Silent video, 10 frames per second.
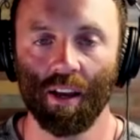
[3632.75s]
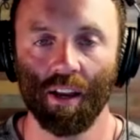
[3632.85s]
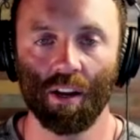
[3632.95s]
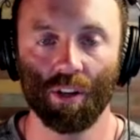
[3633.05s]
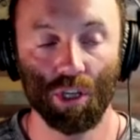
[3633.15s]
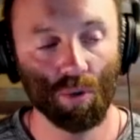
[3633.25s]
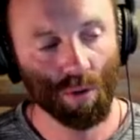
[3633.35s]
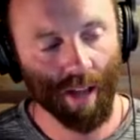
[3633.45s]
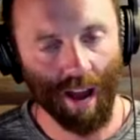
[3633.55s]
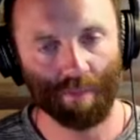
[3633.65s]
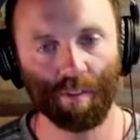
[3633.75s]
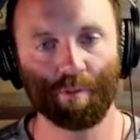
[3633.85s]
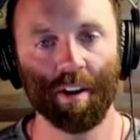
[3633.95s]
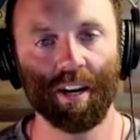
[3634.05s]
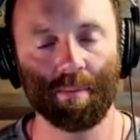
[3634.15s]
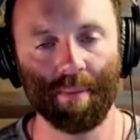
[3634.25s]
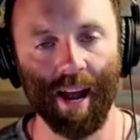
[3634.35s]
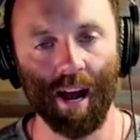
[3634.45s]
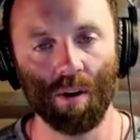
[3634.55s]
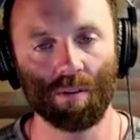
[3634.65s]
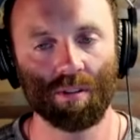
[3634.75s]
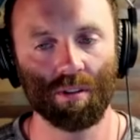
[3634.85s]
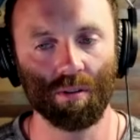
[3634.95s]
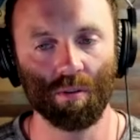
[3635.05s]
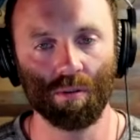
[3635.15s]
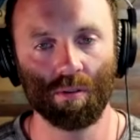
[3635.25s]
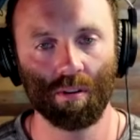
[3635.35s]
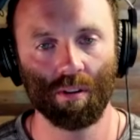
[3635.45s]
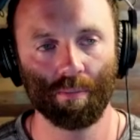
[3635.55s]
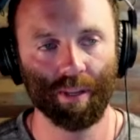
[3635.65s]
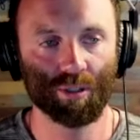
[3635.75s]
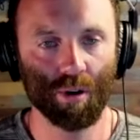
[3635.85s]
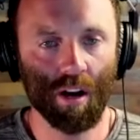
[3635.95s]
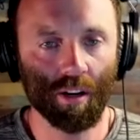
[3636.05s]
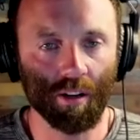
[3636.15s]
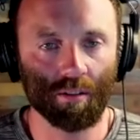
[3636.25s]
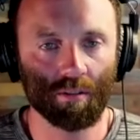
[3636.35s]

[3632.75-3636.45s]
you know, you will have the freedom now to be stronger.